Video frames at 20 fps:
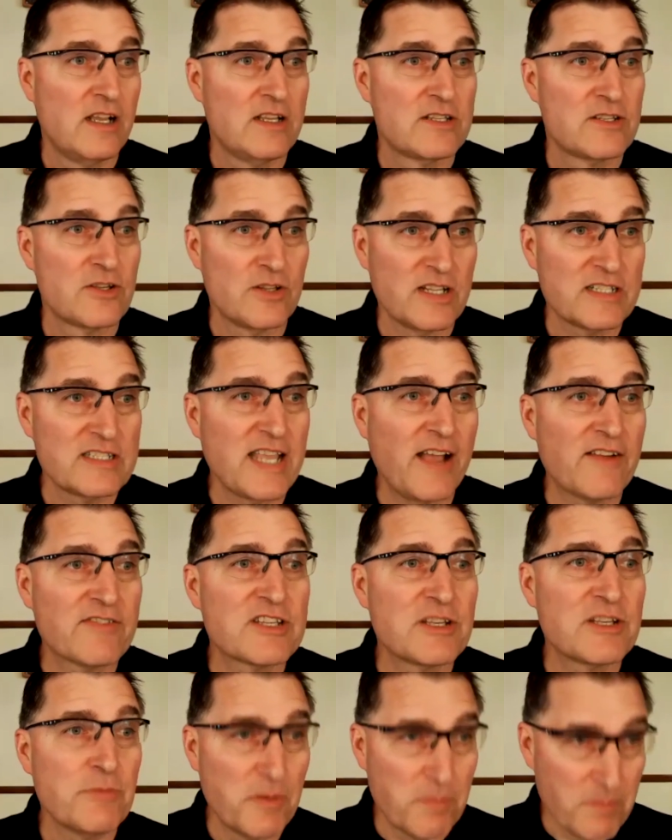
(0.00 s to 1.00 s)
So let's have
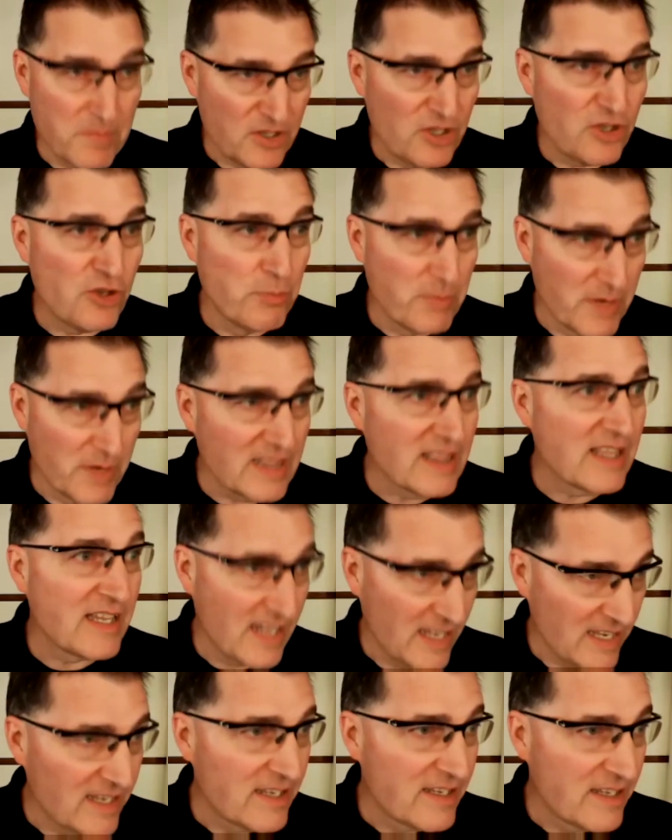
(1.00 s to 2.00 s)
some um,
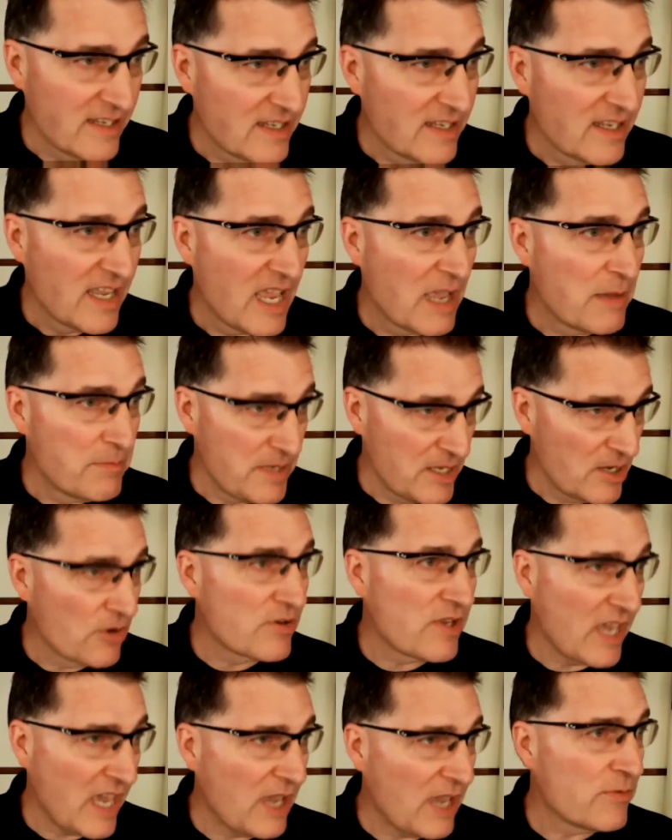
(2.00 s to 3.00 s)
humility and be
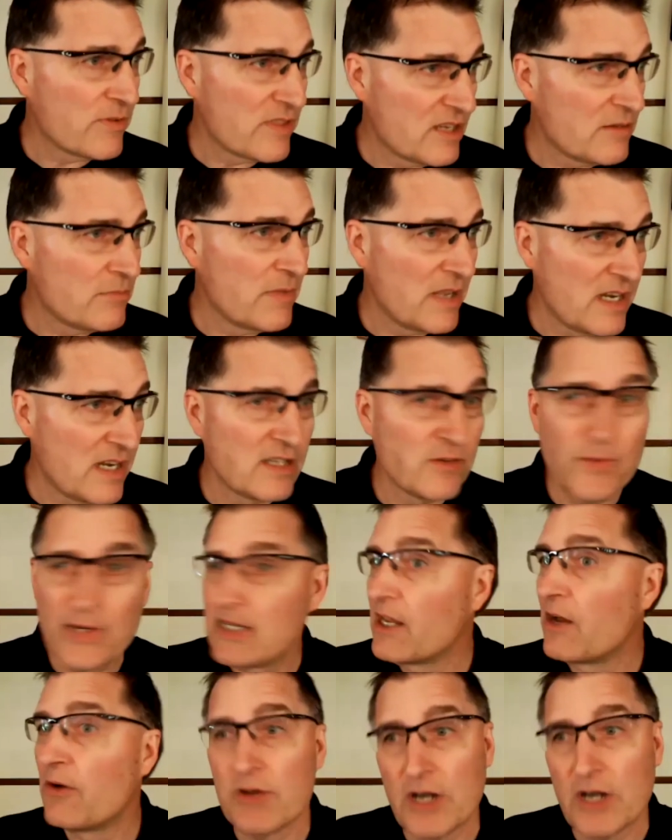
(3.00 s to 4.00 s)
okay with admitting we
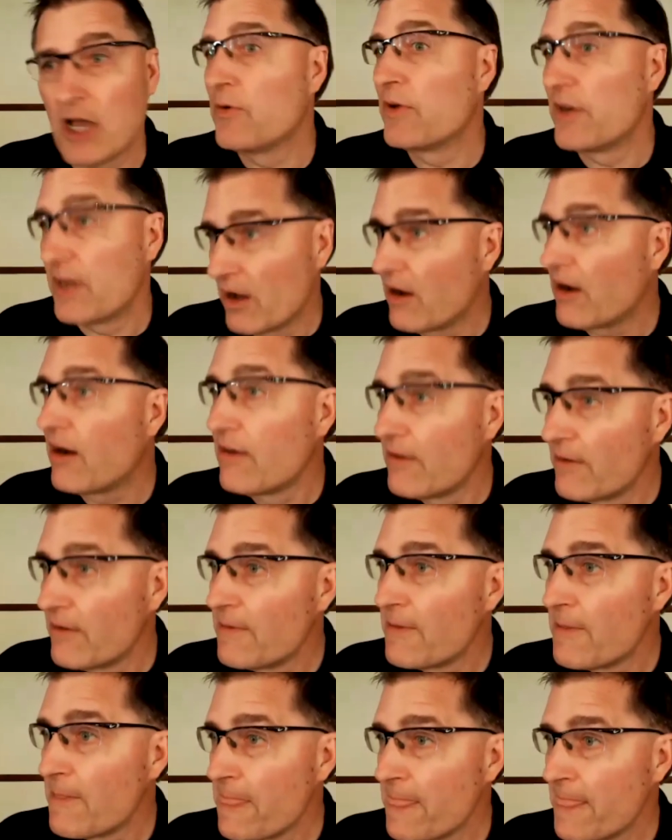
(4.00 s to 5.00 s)
don't know it all.
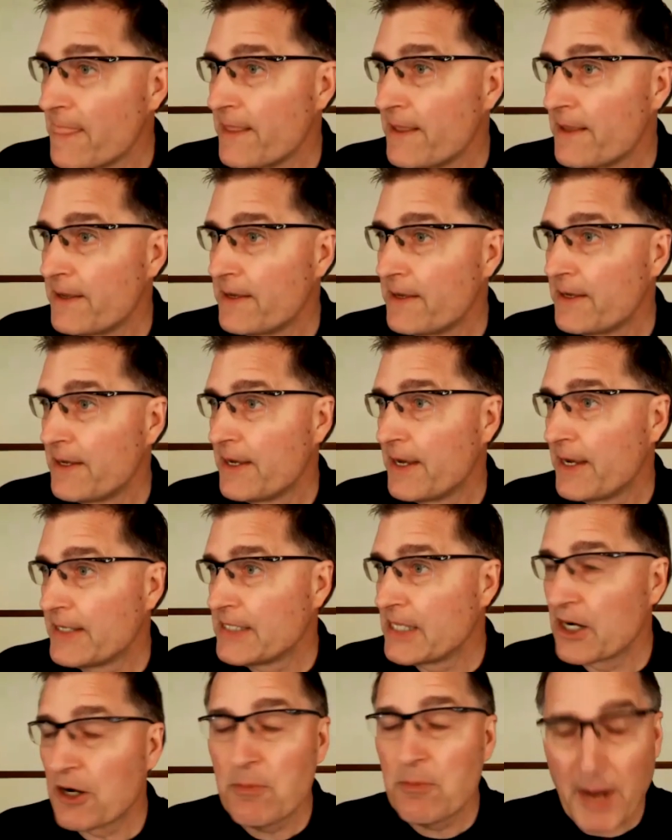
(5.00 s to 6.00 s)

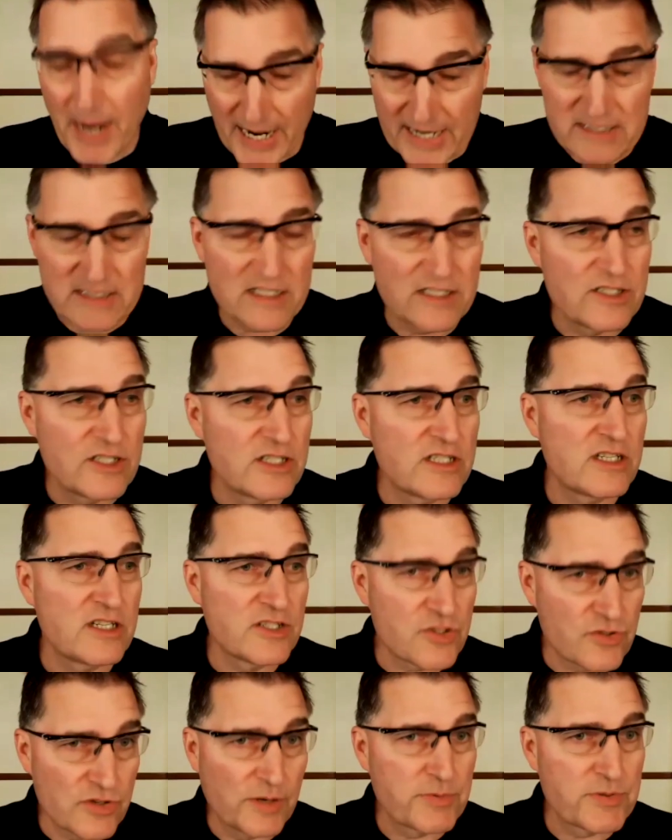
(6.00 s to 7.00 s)
And there are passages
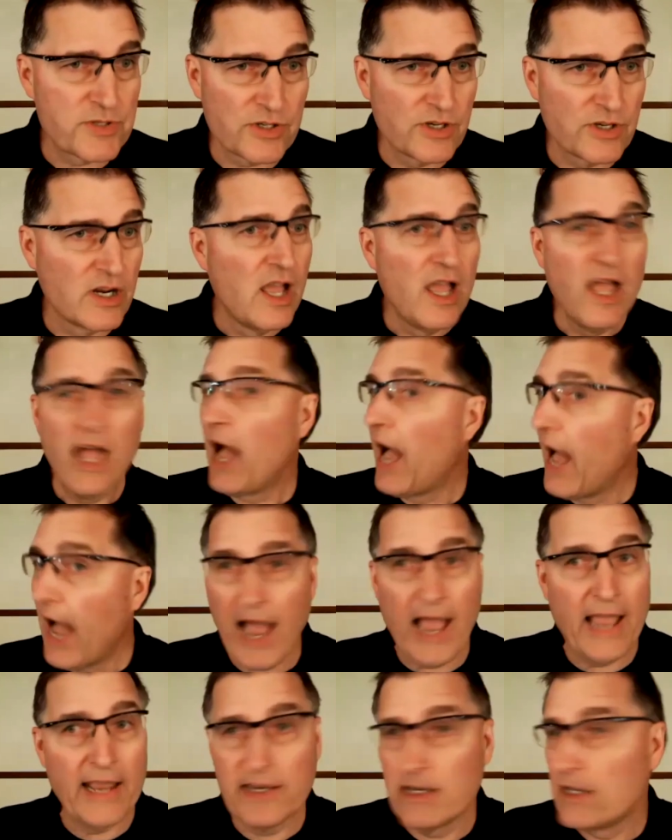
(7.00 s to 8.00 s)
in scripture
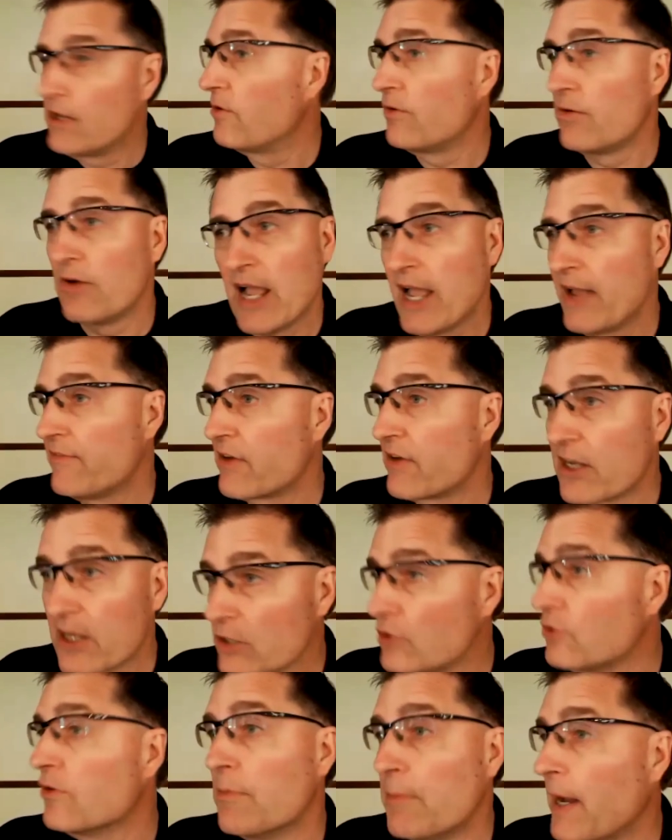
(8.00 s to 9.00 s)
I don't have a
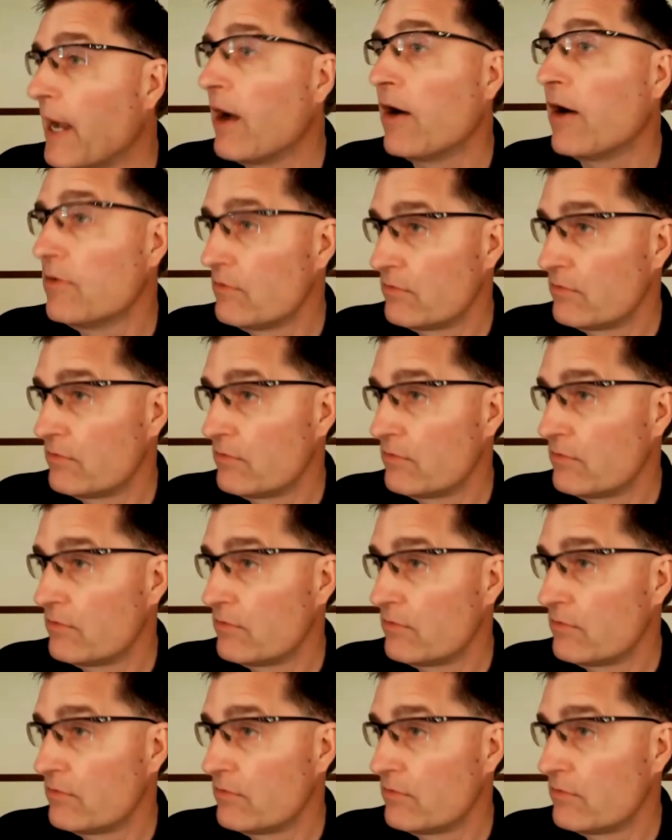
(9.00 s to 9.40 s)
clue about.